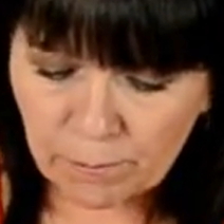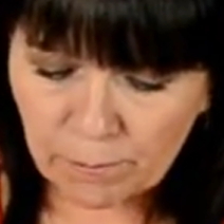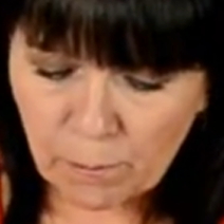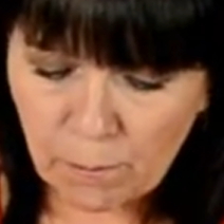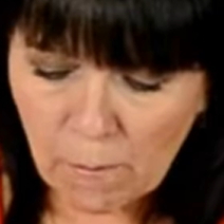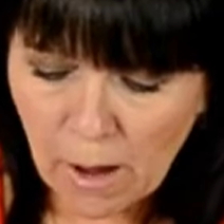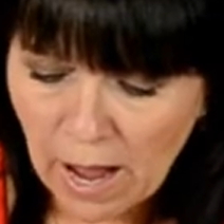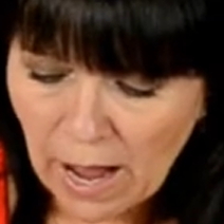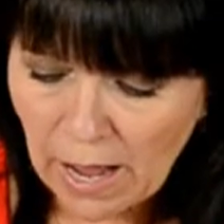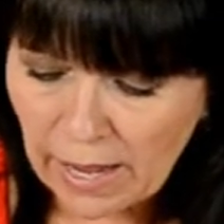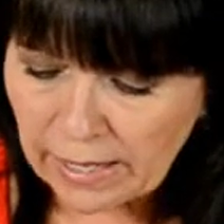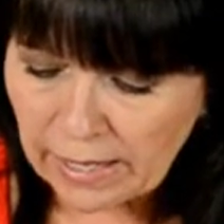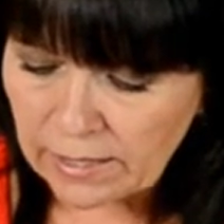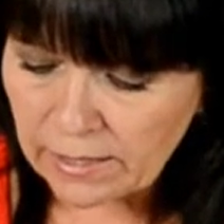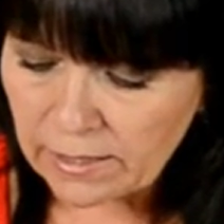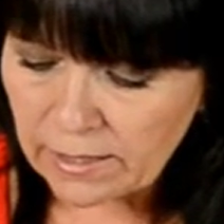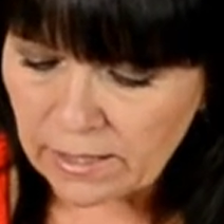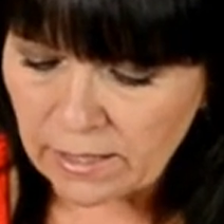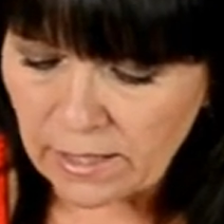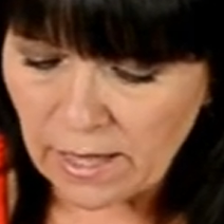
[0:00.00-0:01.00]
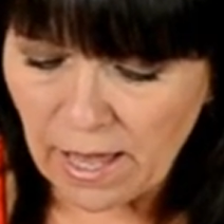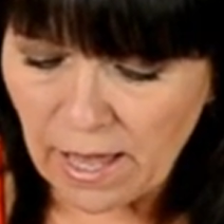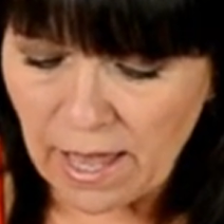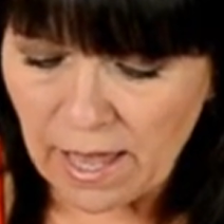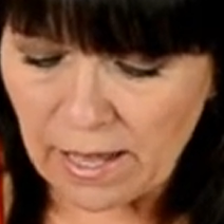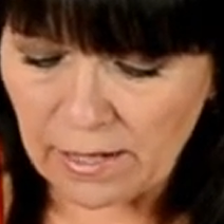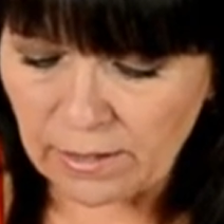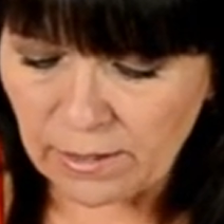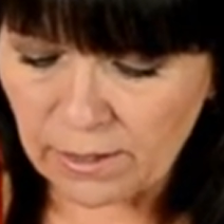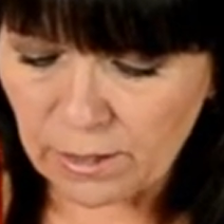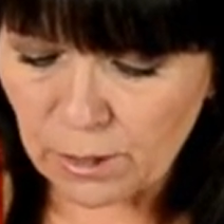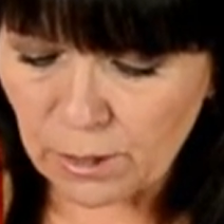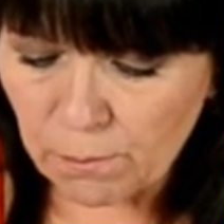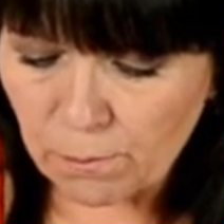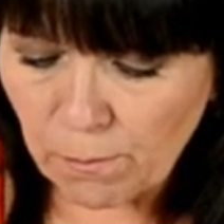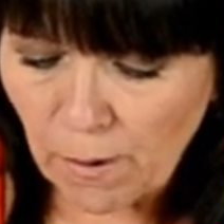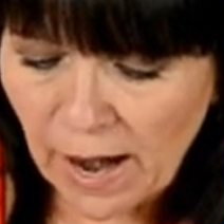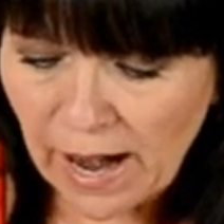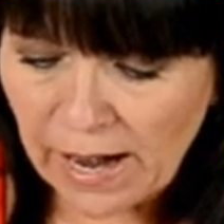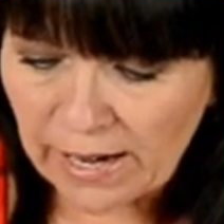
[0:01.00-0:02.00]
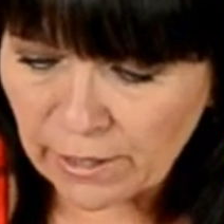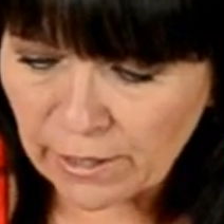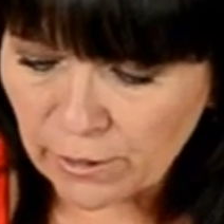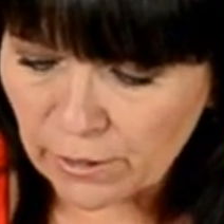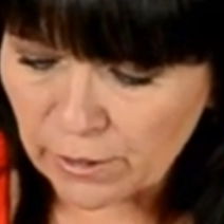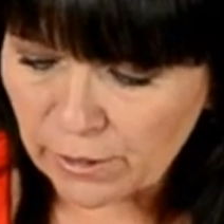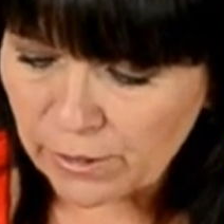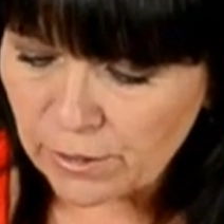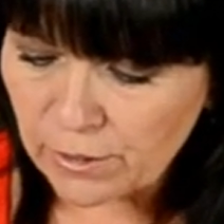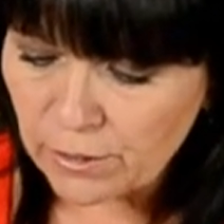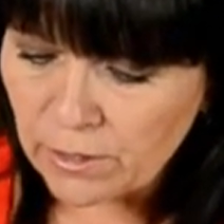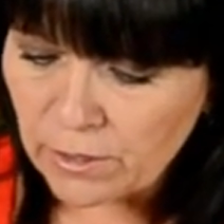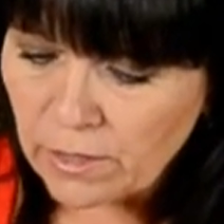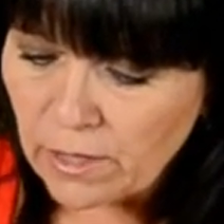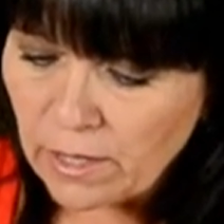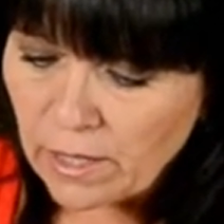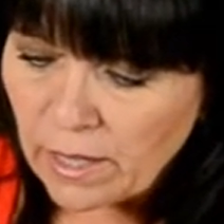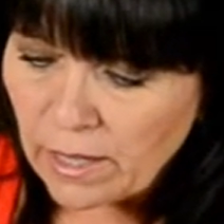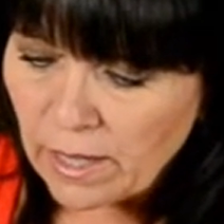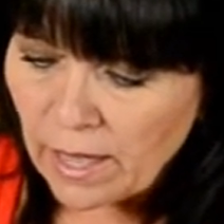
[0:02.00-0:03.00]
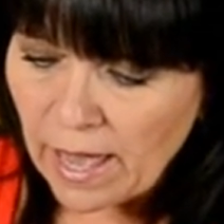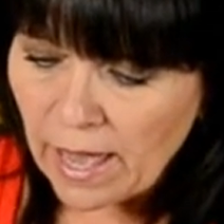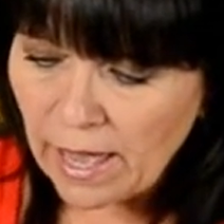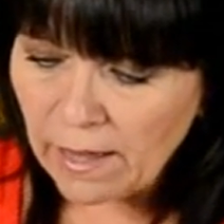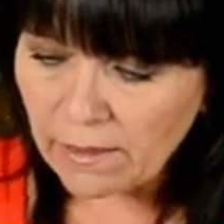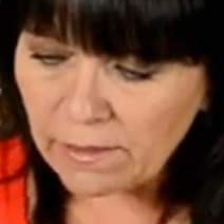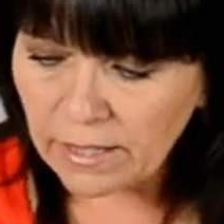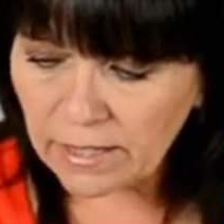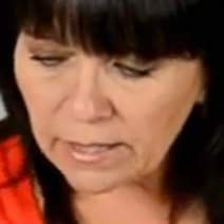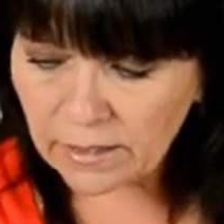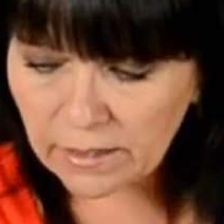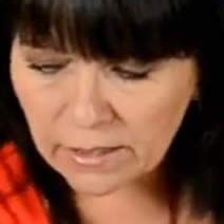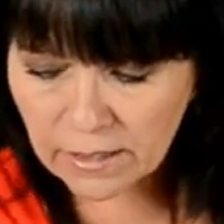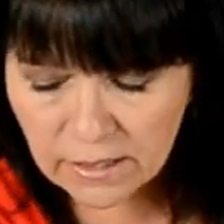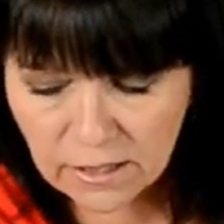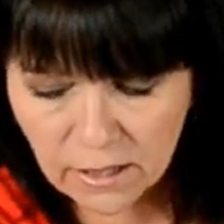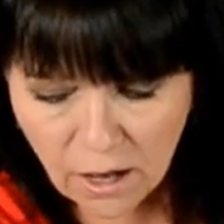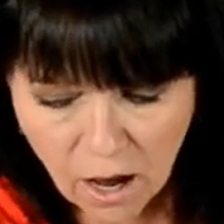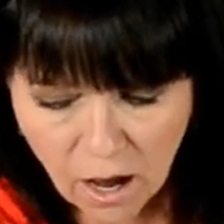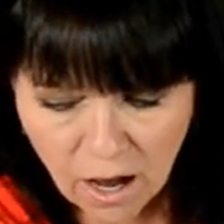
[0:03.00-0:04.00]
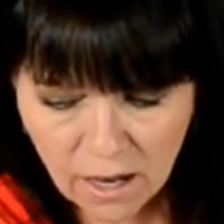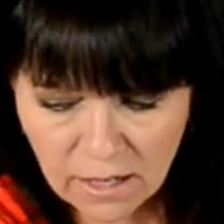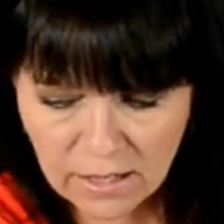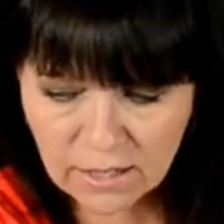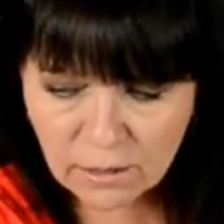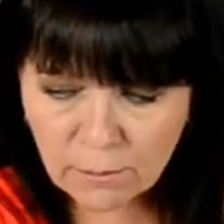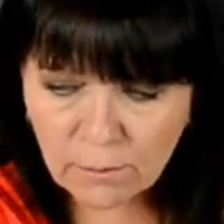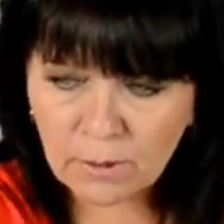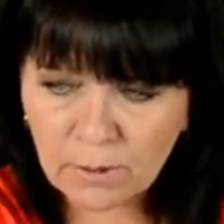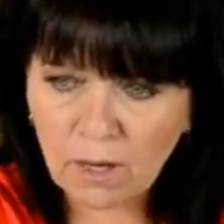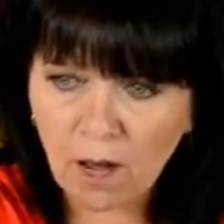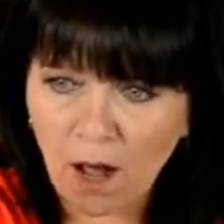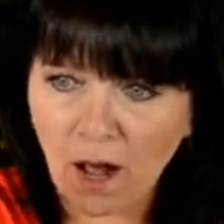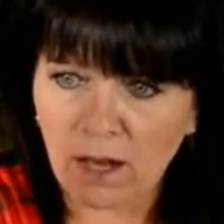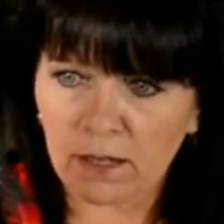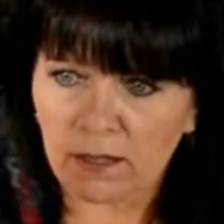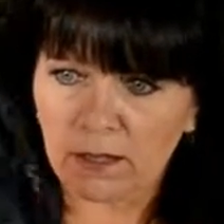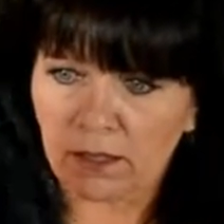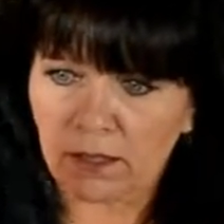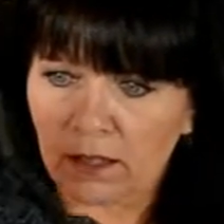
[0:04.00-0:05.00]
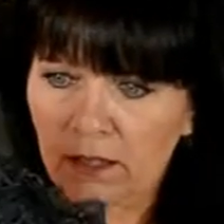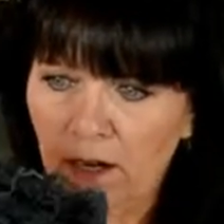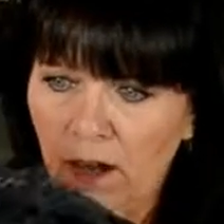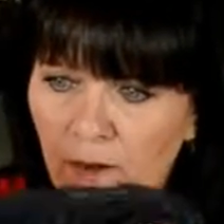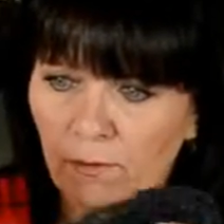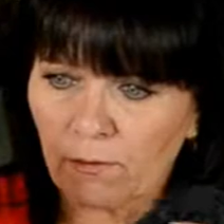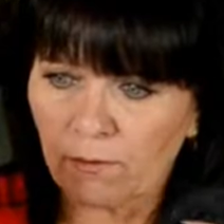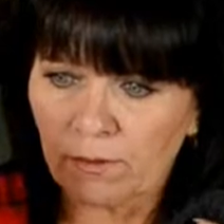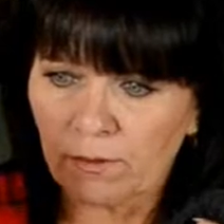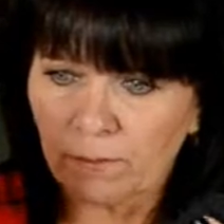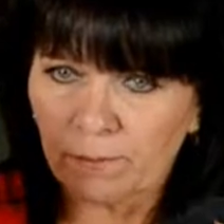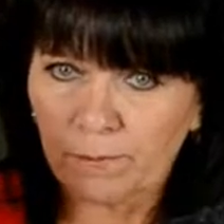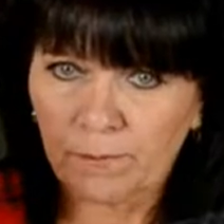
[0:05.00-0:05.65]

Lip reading: mice and spiders, and then this awesome gauze stuff.